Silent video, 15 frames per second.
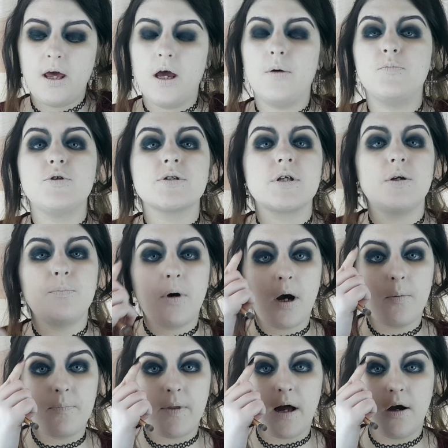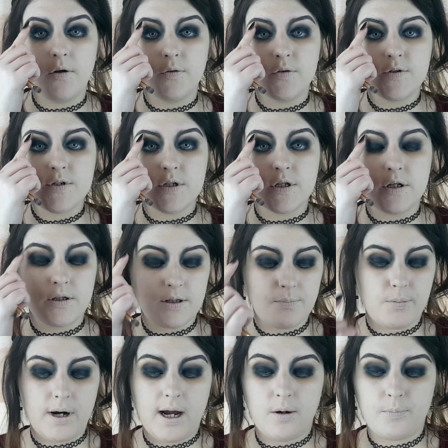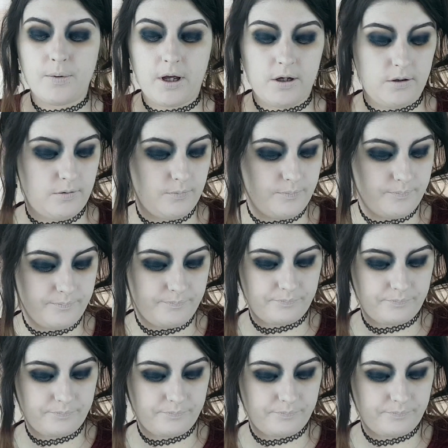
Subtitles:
I'm just going to pop that onto the brow bone,